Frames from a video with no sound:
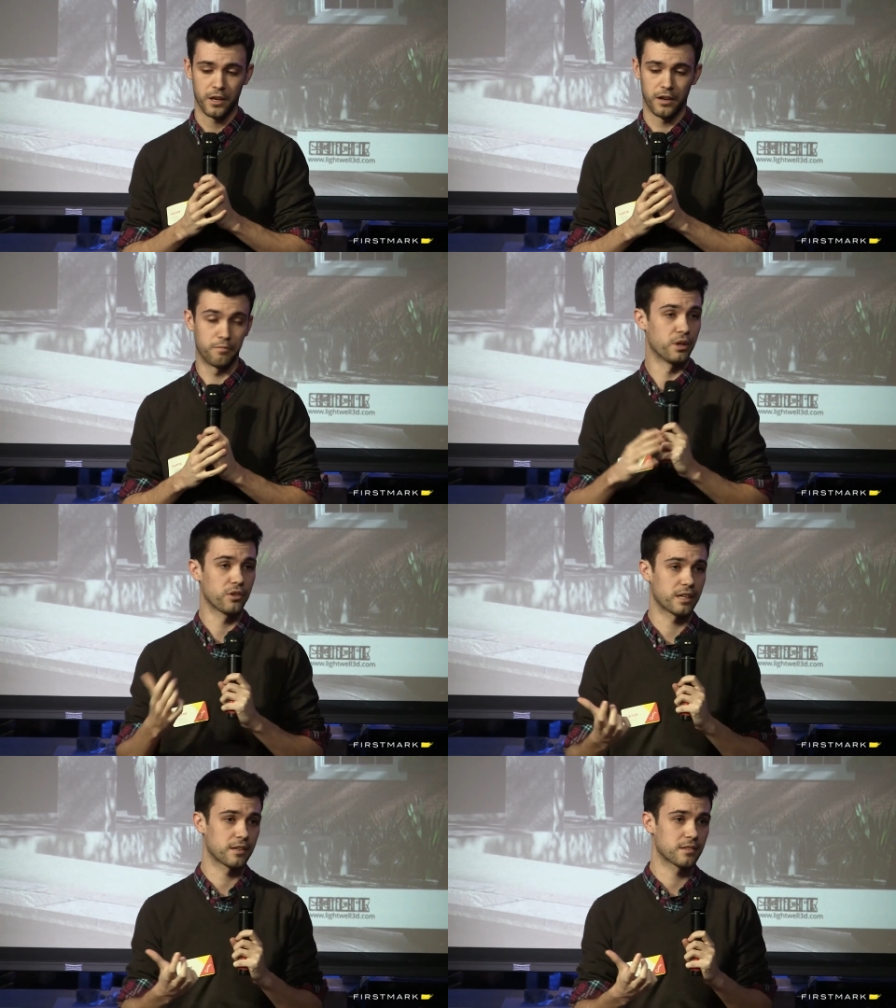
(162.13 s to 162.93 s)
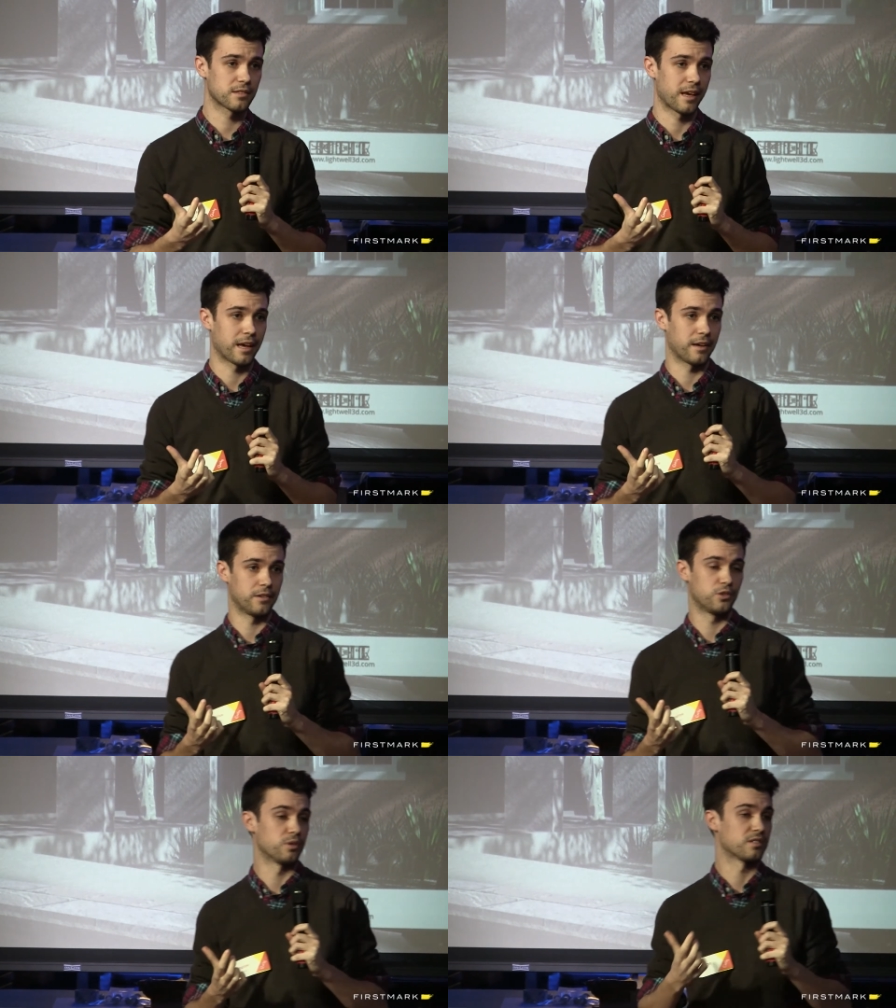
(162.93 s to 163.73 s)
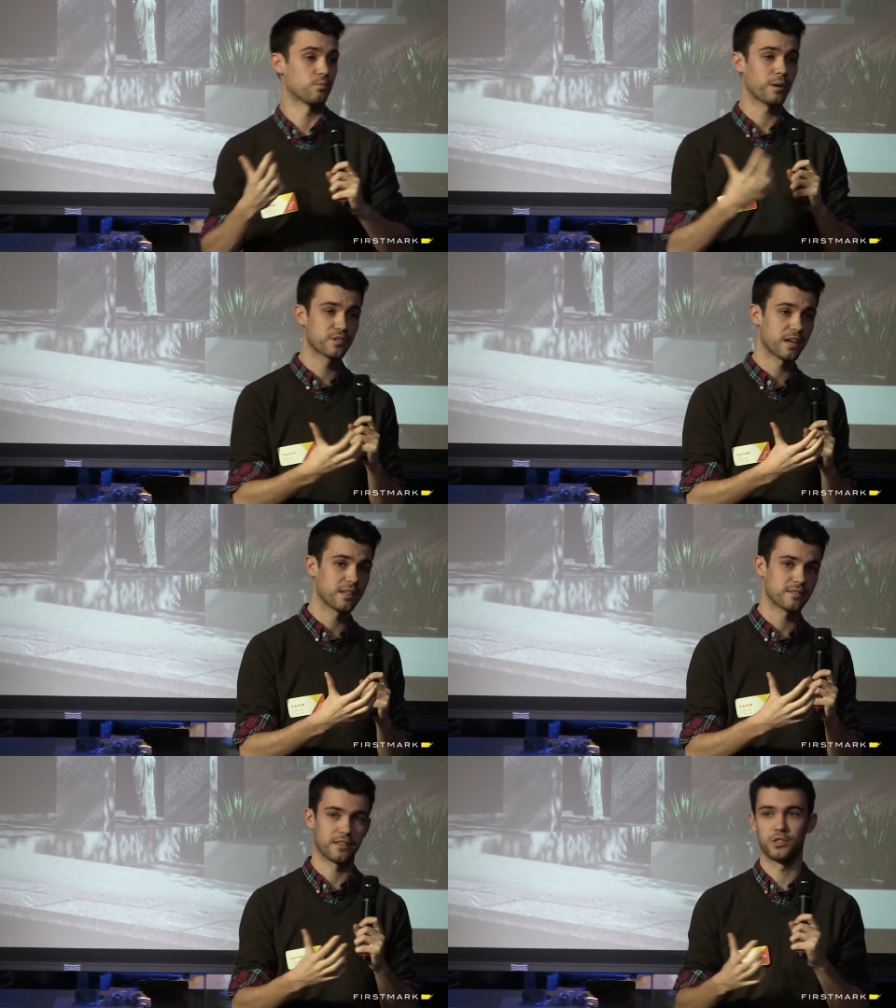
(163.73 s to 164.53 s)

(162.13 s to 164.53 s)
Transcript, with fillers: of buildings and doing some websites and